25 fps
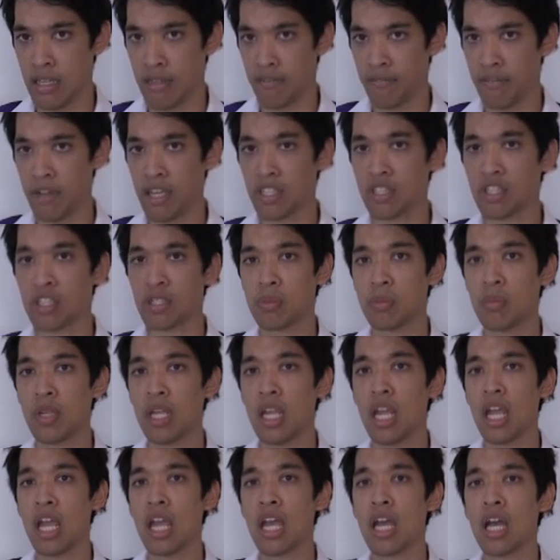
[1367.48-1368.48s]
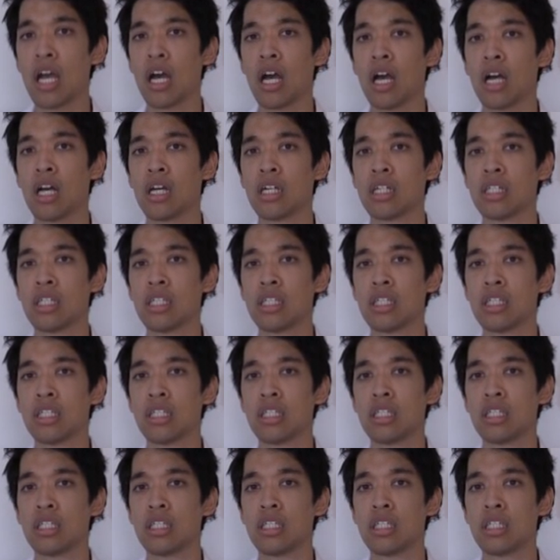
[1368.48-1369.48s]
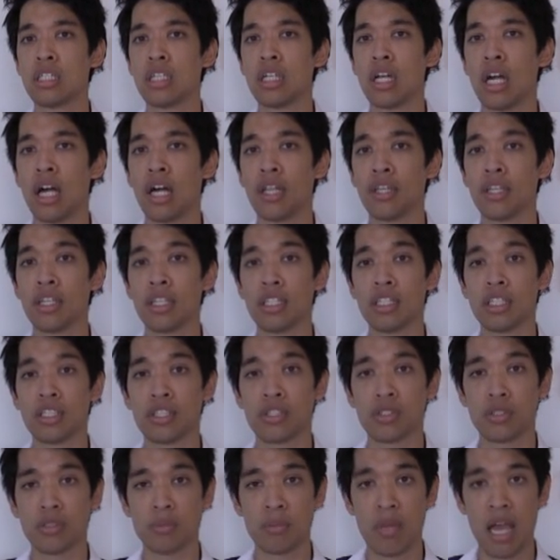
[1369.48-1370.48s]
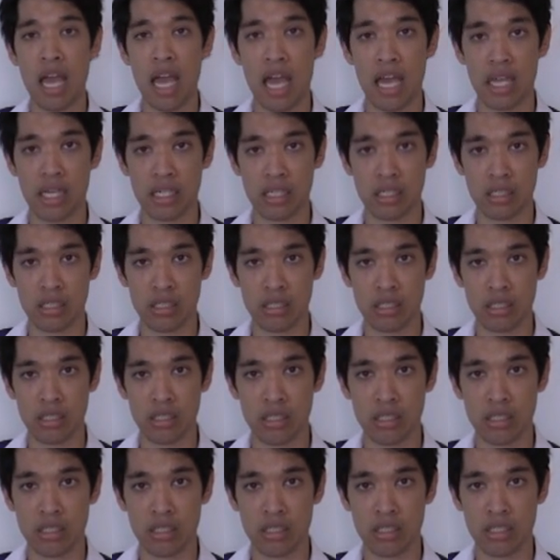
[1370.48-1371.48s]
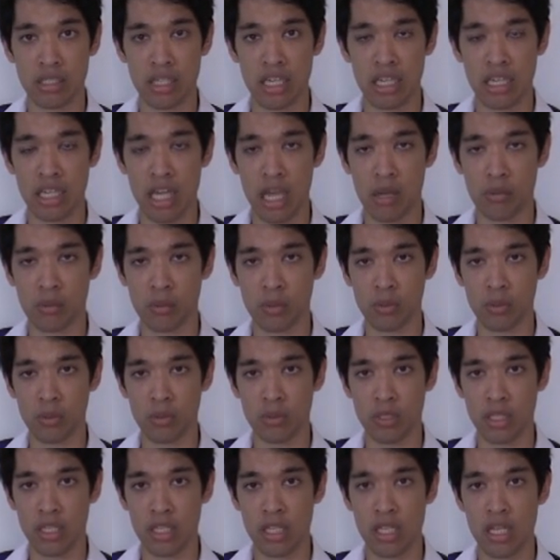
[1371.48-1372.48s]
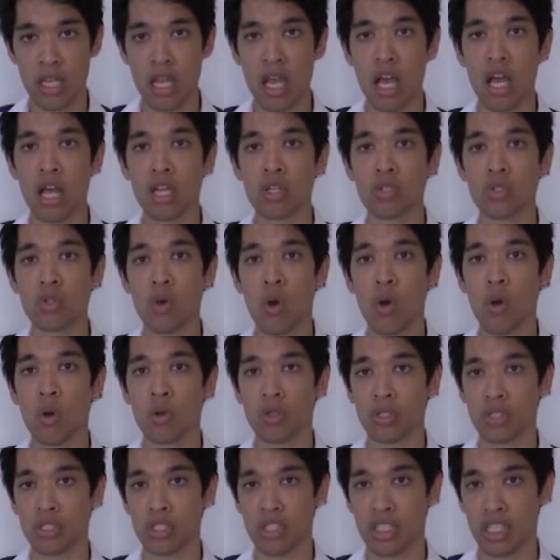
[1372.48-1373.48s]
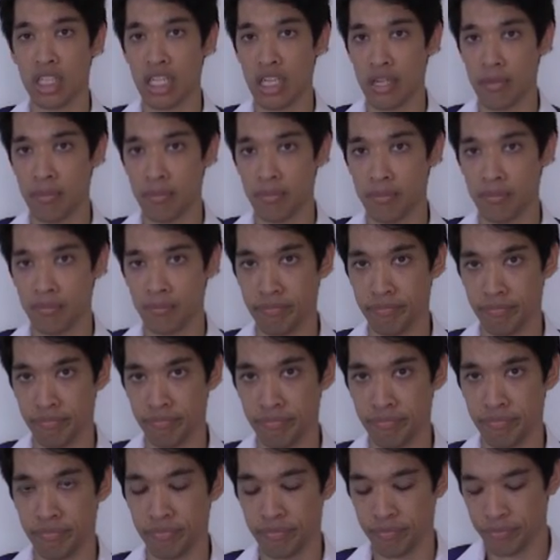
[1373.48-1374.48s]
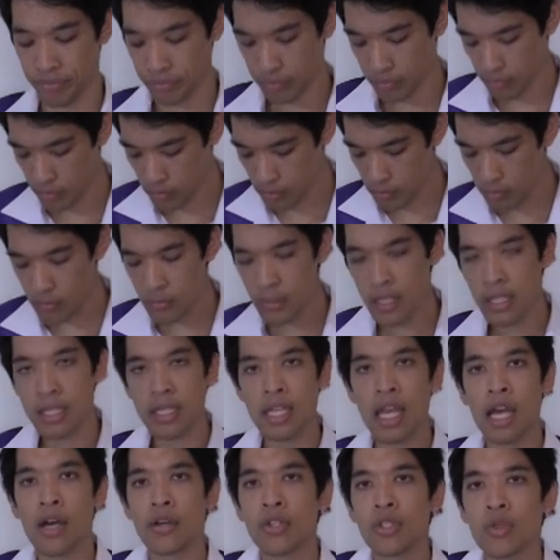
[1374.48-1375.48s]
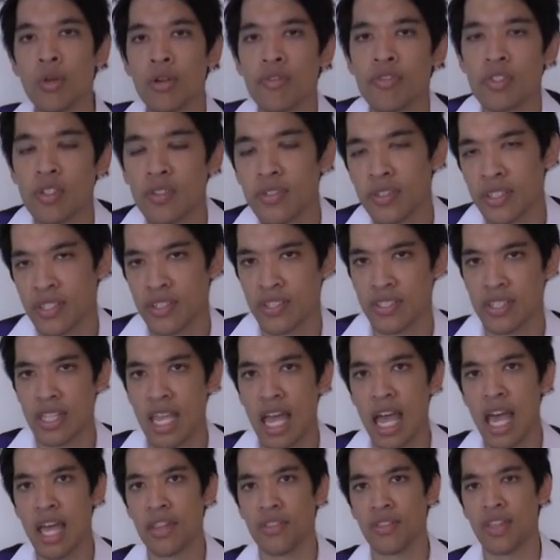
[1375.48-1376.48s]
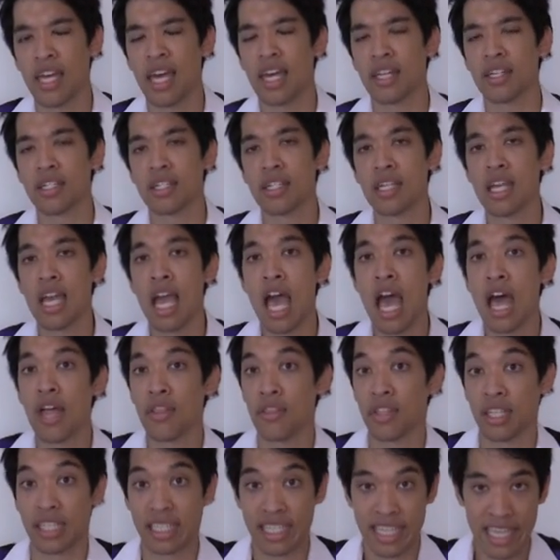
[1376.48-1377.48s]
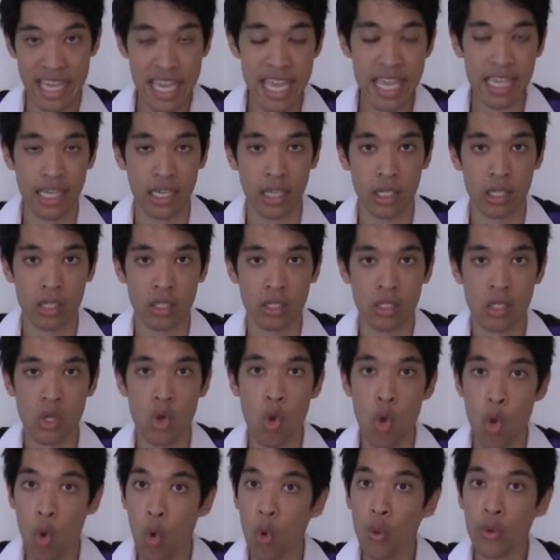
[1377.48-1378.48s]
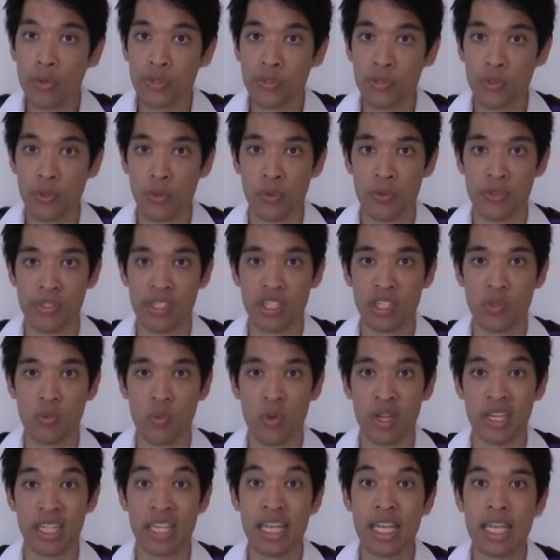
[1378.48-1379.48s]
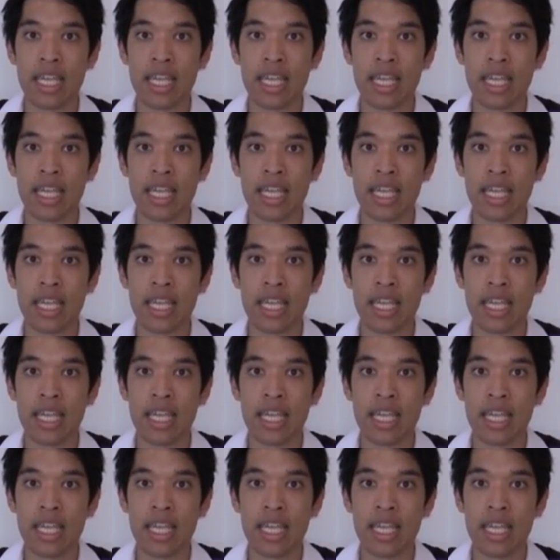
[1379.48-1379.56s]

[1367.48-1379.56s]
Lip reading: Fetch me the little man, and I will talk to him. Now, you have to understand that the king also didn't want to